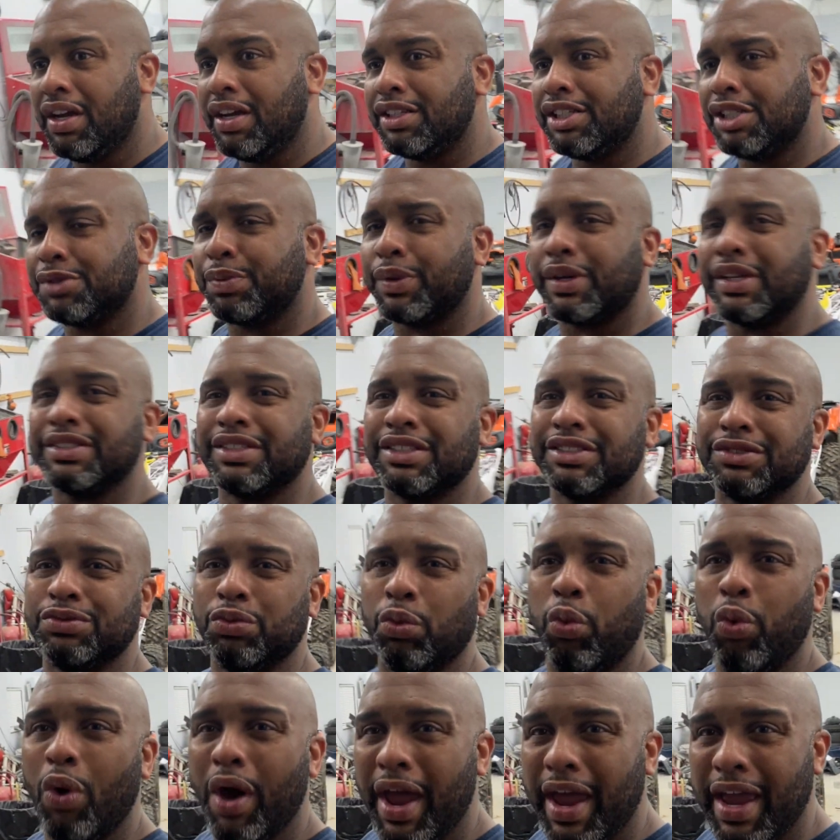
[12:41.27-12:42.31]
just because there's
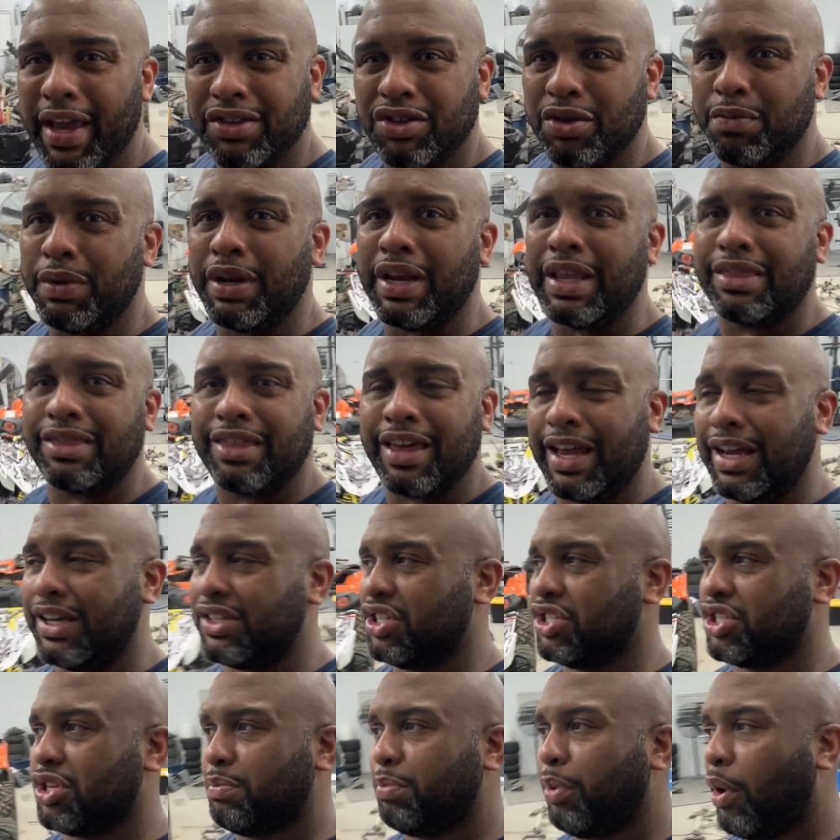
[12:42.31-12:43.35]
way too many things
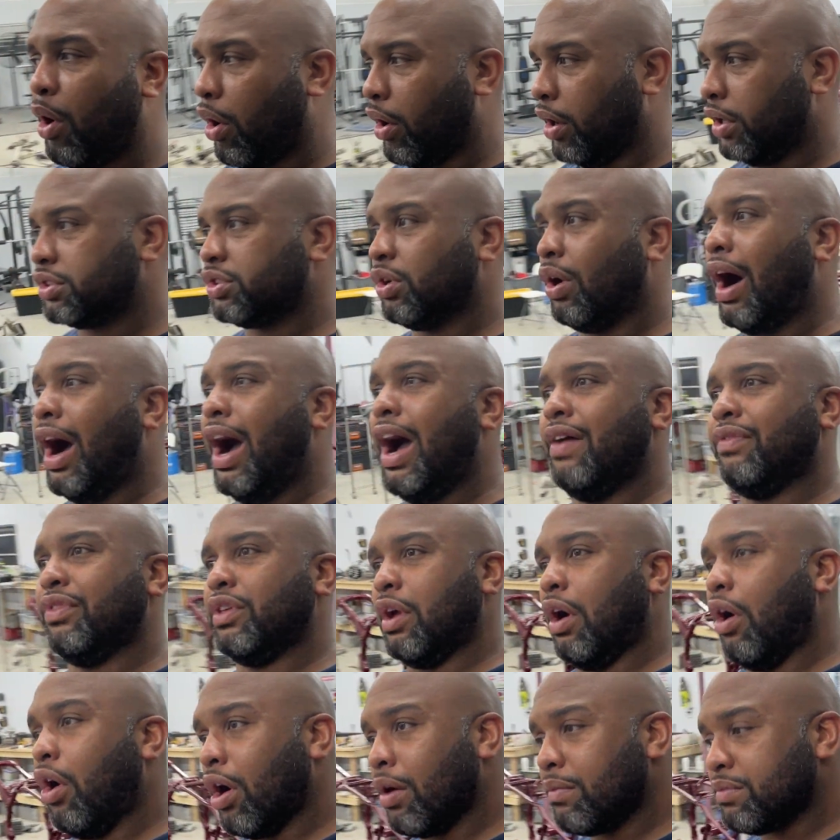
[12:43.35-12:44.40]
just apart. So I'll have the
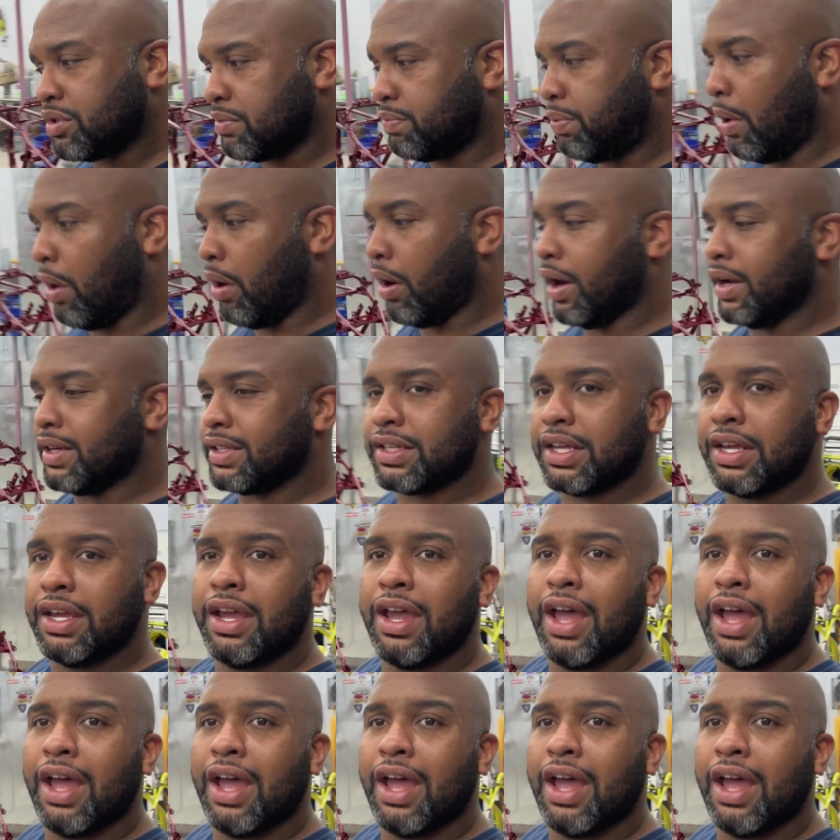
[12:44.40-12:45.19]
arms apart.